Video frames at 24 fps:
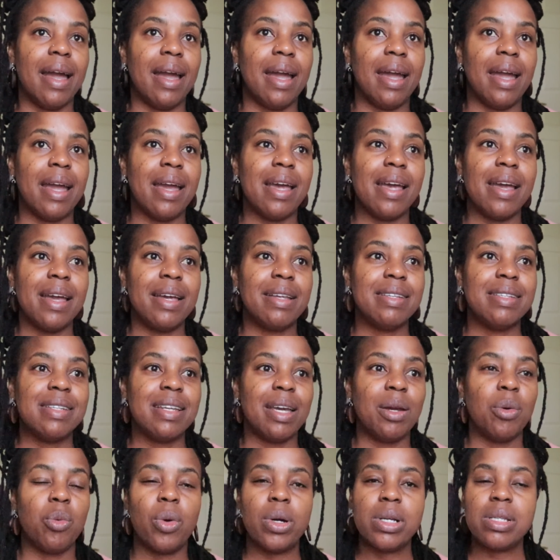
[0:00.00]
And
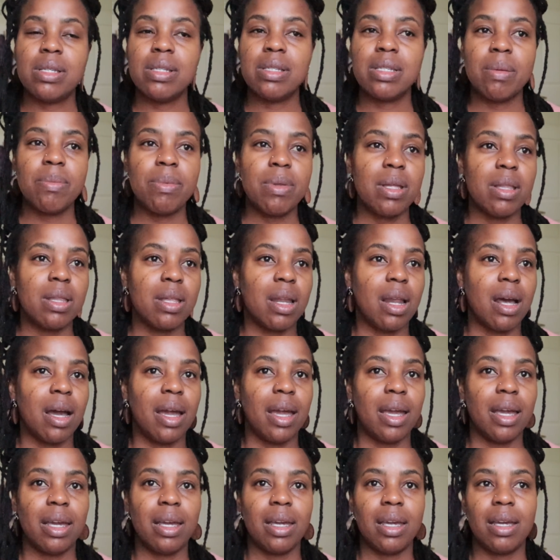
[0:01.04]
it wasn't something that
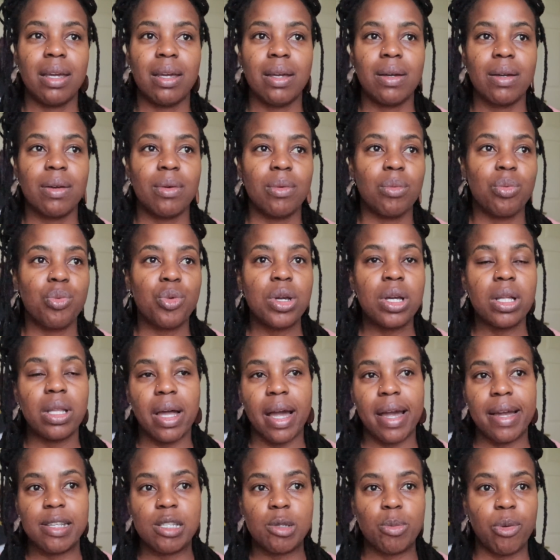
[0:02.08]
I
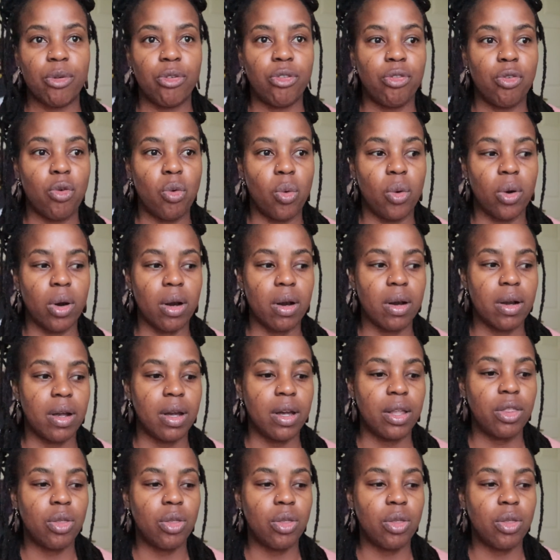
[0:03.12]
realized before.